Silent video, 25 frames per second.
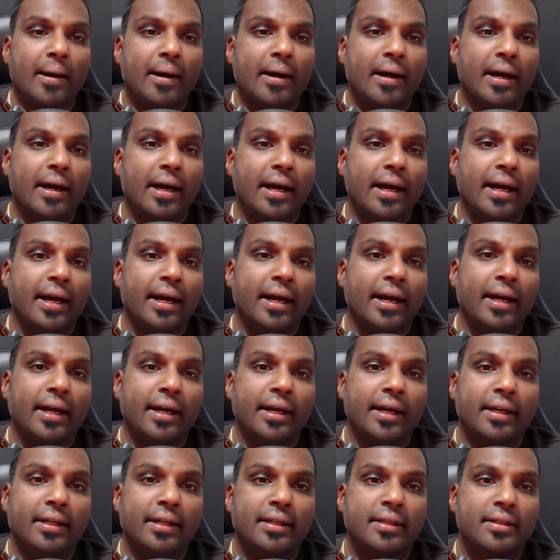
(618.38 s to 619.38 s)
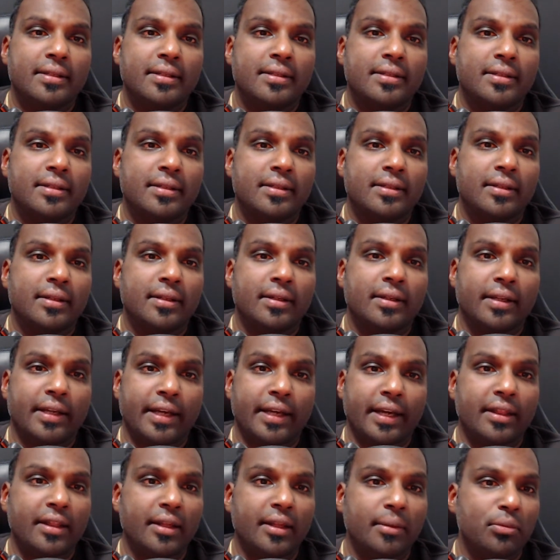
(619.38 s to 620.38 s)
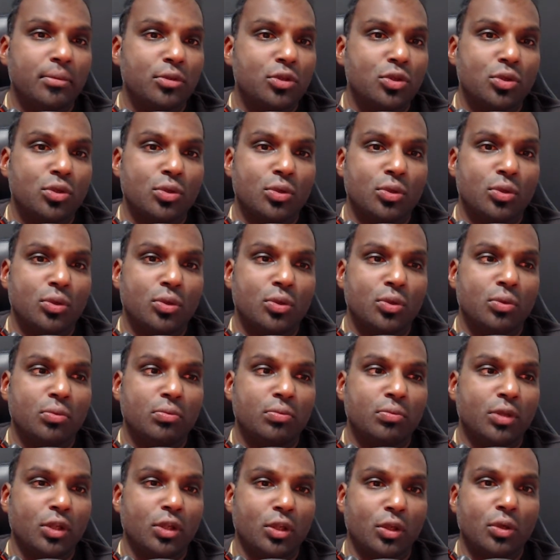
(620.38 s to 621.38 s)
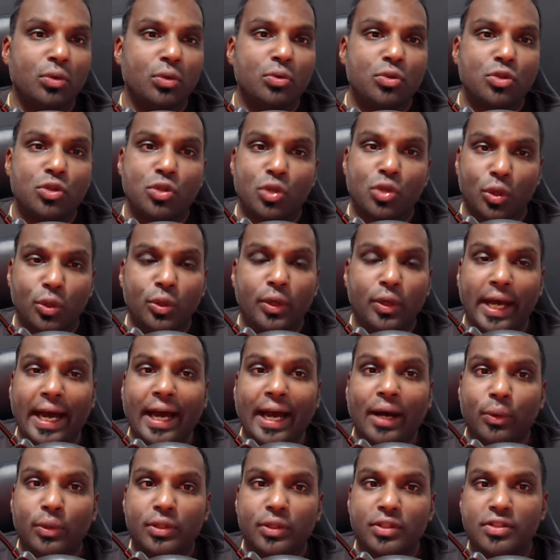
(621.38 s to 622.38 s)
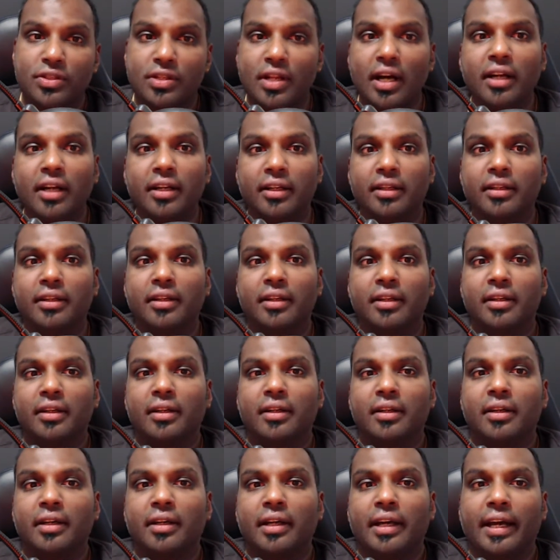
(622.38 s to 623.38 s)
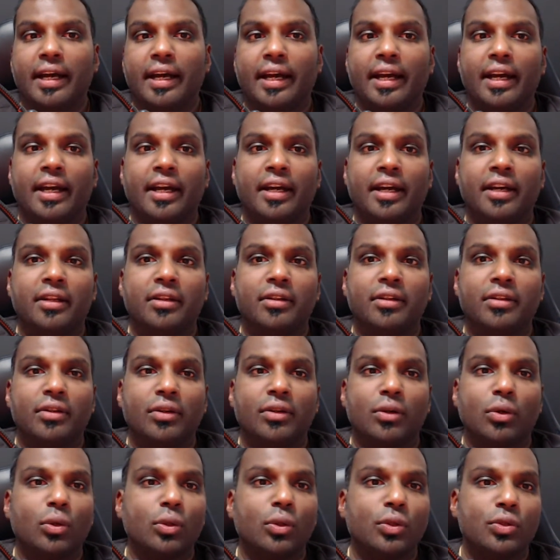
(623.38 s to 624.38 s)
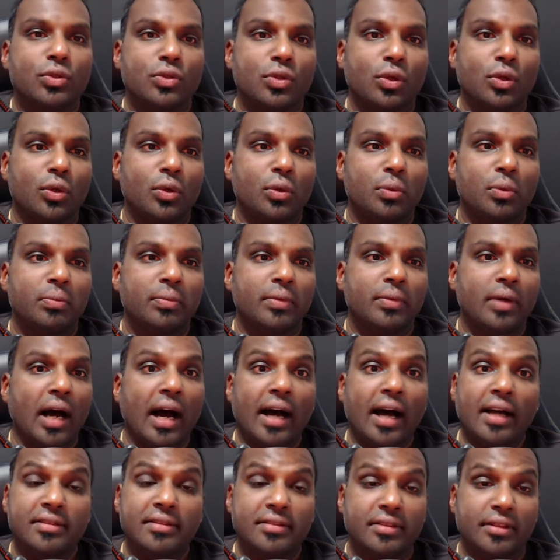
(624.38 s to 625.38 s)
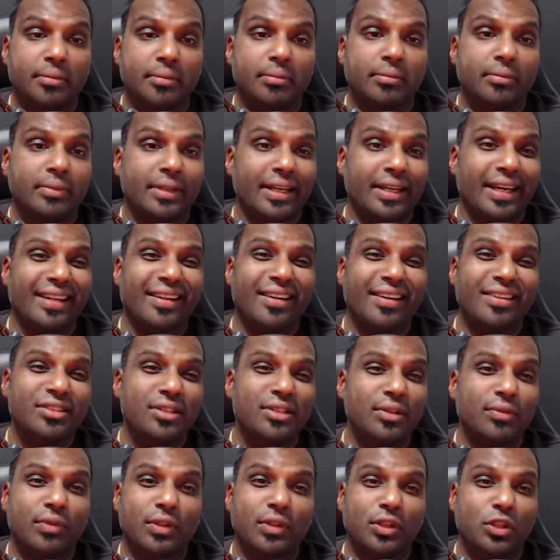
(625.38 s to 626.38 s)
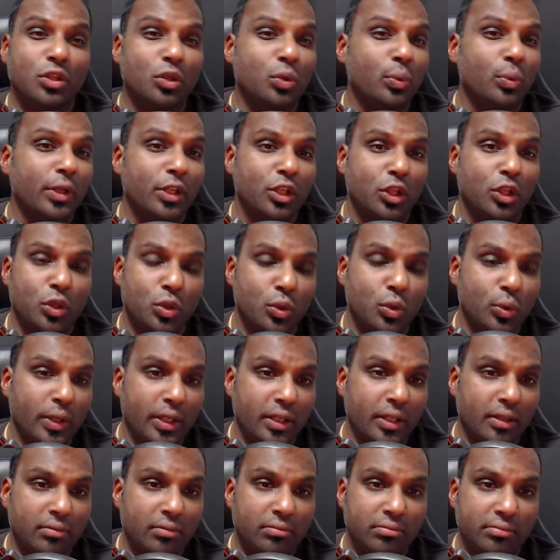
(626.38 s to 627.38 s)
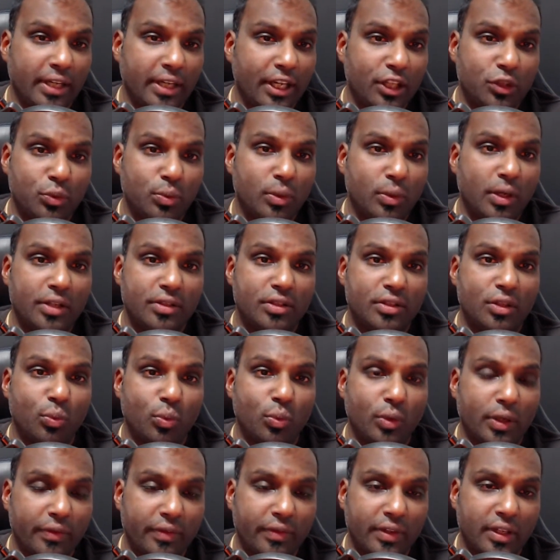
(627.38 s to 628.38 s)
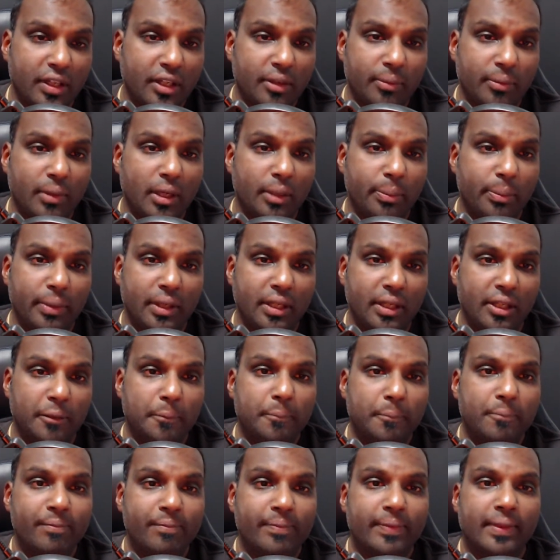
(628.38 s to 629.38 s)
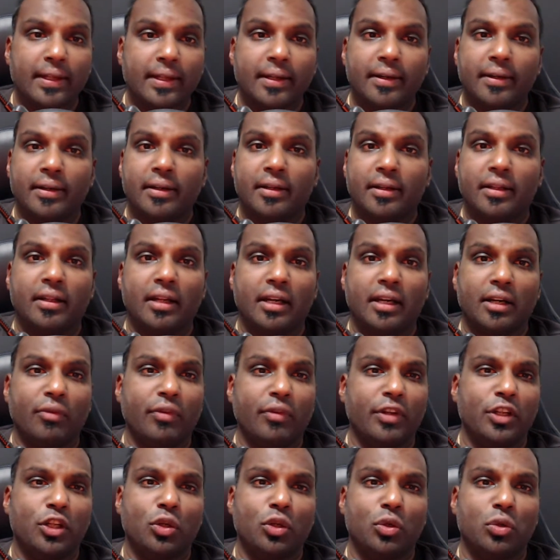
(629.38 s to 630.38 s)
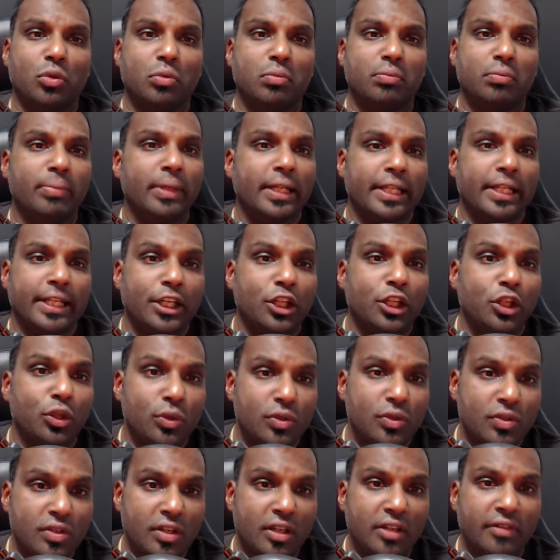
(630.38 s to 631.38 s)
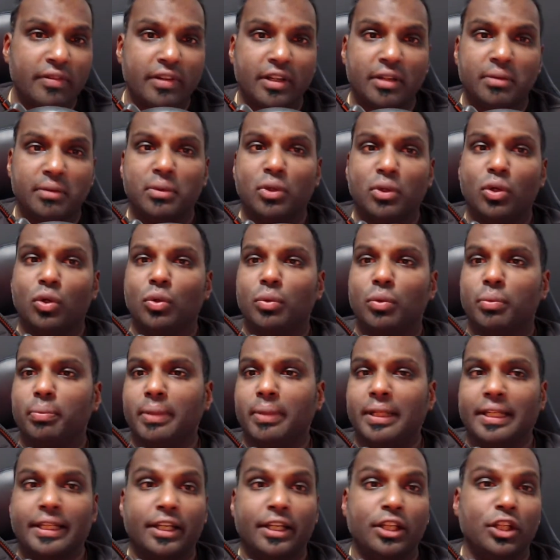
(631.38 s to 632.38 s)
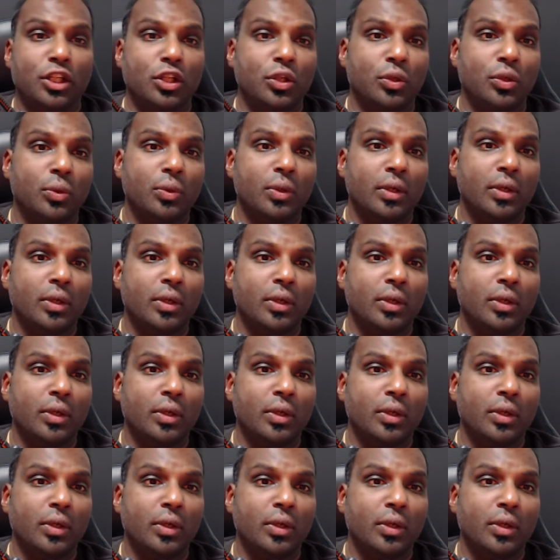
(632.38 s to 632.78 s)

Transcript: and get them to, show you how it's done. And also ask them, can I sit with you when you're doing X, Y, Z, whatever it might be? Like when you're building a new server or building a new